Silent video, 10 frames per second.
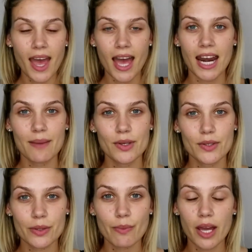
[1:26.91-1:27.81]
And I'm
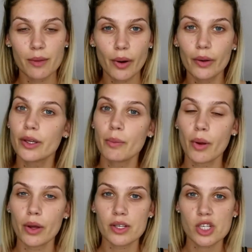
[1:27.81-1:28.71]
using my Napoleon Purtis